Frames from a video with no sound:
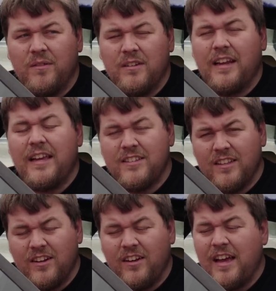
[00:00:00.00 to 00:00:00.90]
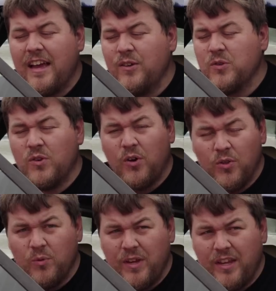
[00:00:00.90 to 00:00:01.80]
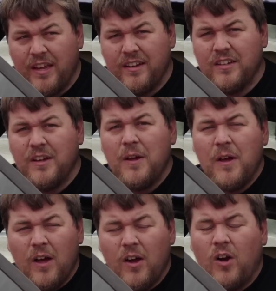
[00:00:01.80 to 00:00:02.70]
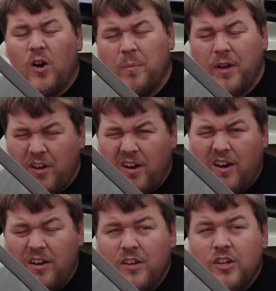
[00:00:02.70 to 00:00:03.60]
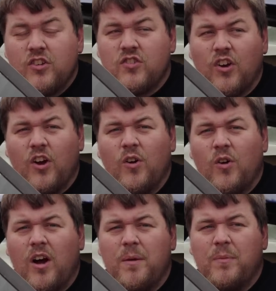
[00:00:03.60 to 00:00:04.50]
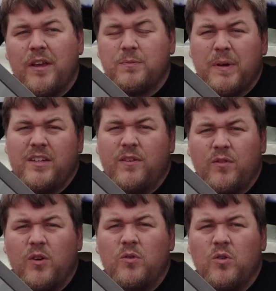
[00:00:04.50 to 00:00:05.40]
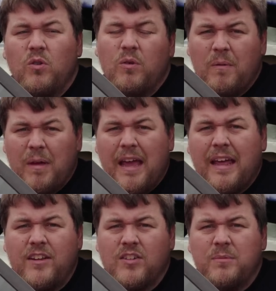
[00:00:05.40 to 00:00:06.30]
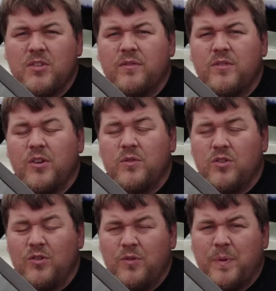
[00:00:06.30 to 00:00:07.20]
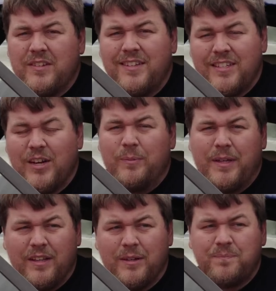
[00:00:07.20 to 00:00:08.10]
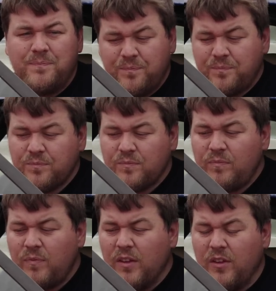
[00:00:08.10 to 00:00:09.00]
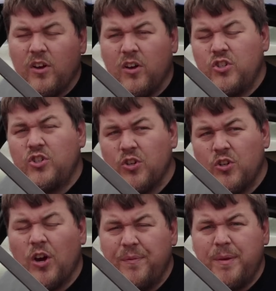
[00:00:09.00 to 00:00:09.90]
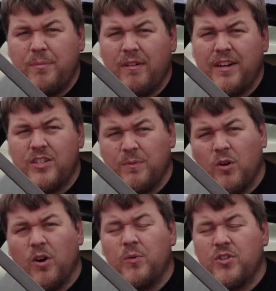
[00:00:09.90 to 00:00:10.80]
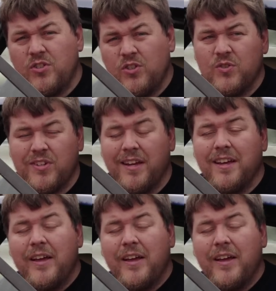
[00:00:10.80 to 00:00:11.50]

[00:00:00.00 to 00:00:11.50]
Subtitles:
late into the night and also on the weekend on my car. So I'm expecting a phone call anytime this afternoon to basically tell me that the car should hopefully be ready tomorrow, which is Tuesday,